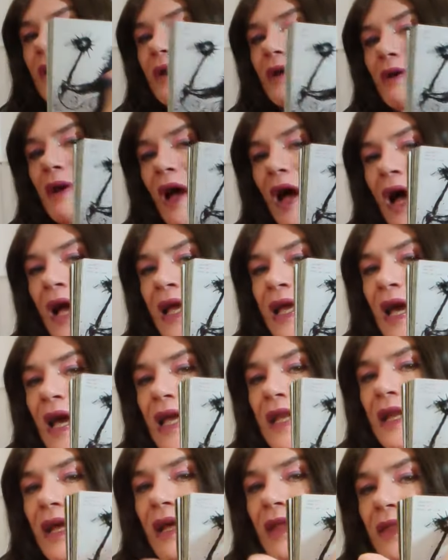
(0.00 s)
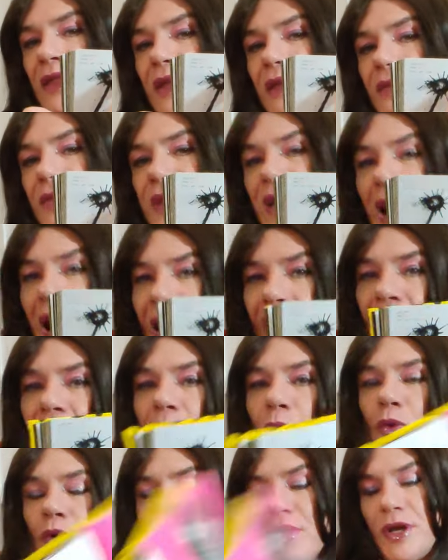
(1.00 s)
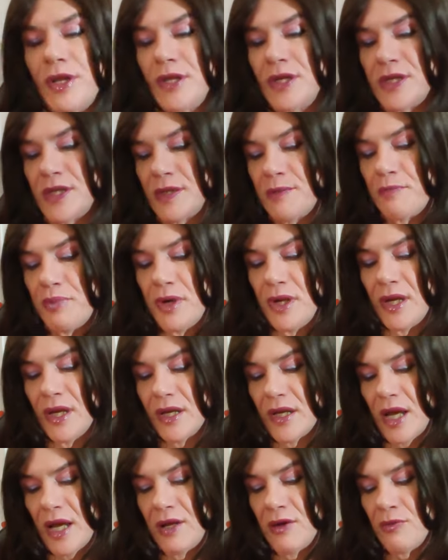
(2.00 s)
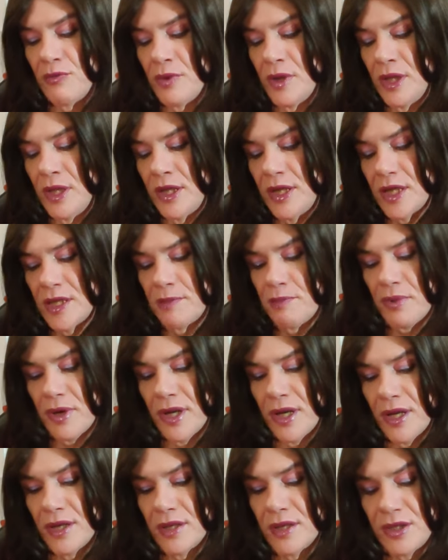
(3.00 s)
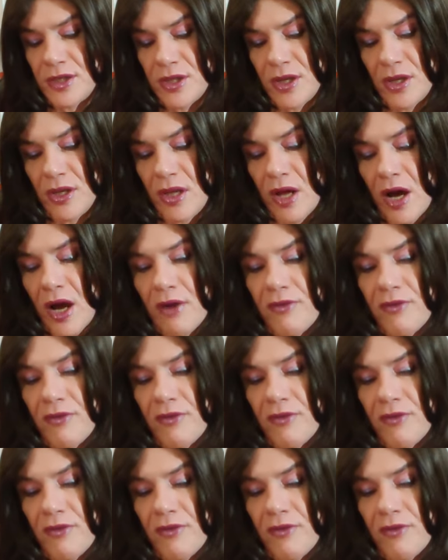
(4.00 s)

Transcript: And, you know, again, the artwork in this is brilliant, and it really does bring it to